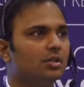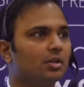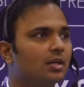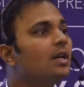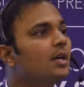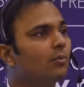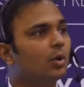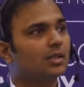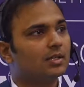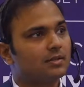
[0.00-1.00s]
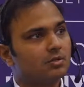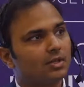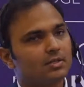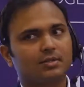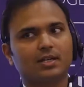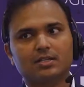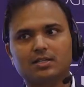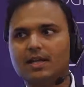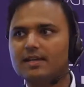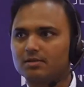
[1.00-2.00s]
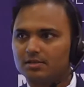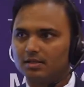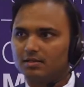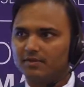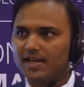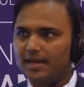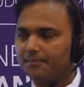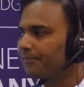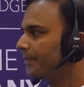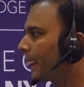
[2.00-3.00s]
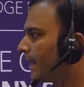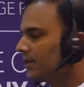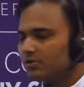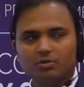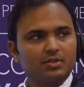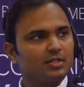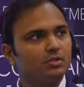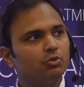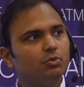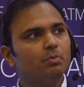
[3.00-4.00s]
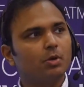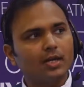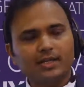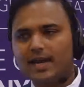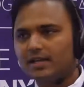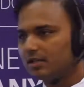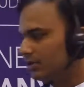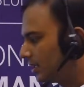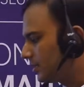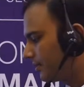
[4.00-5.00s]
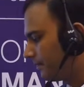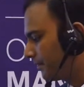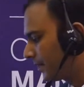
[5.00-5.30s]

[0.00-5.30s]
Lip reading: your volatile solids reduction as a result of that. So those are two broad categories.